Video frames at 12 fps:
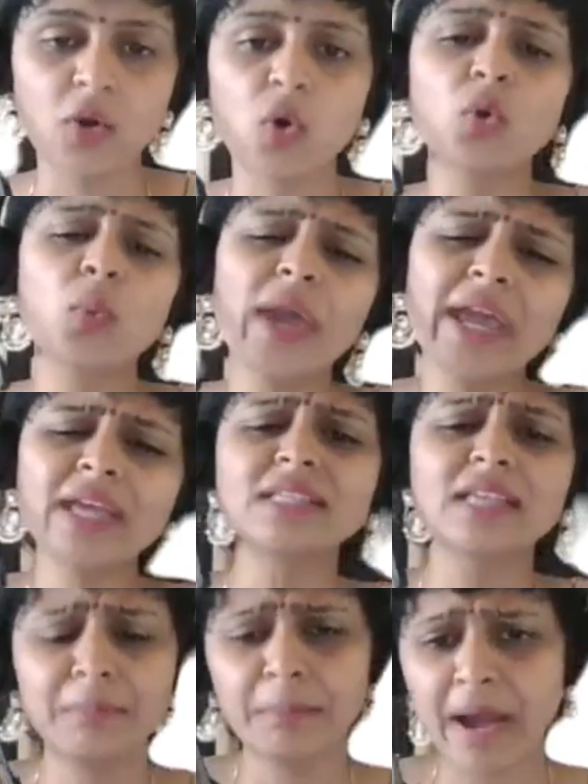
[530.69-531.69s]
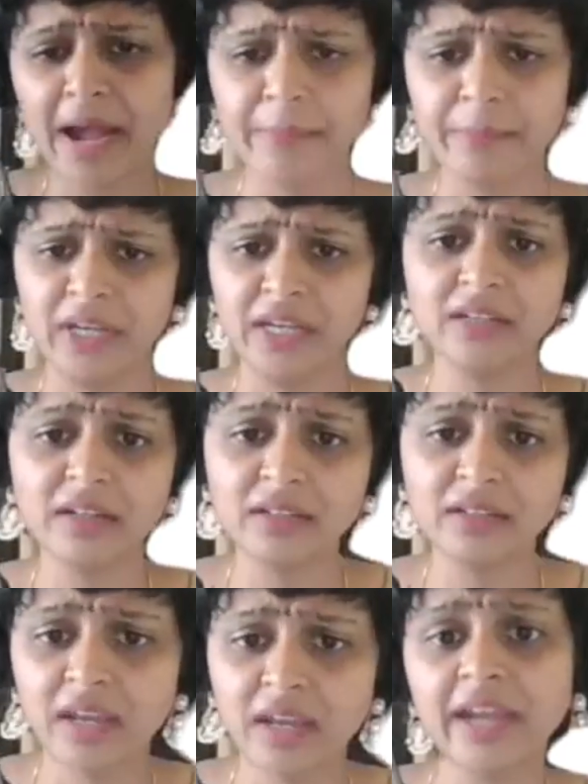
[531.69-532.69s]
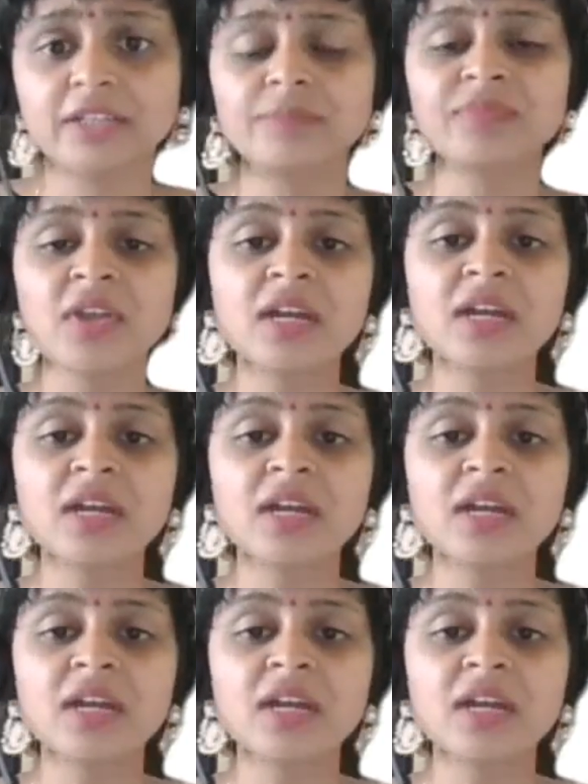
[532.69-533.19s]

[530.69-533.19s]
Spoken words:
I always imbibe, inculcate